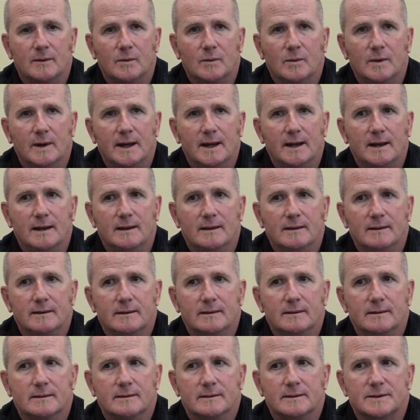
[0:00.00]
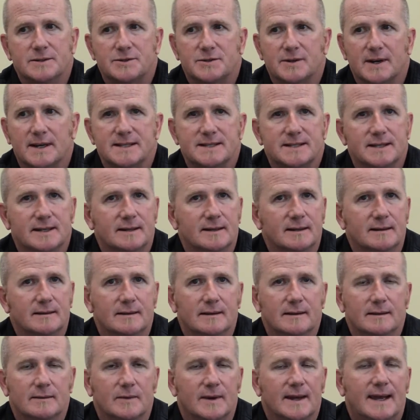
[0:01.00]
we stress it,
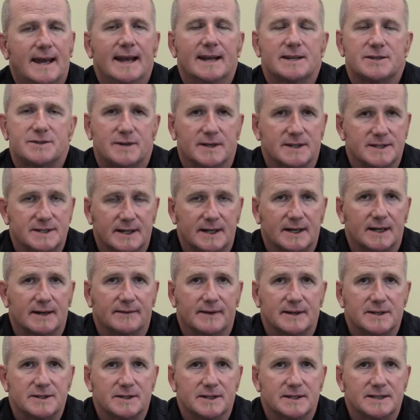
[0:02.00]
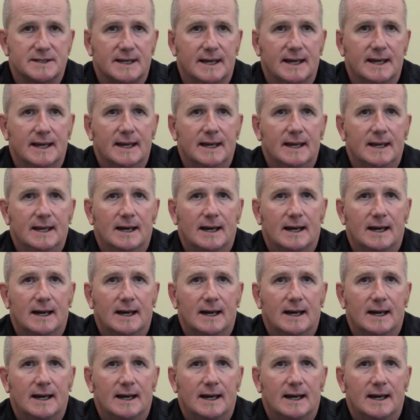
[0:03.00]
we can't stress it enough, I should say,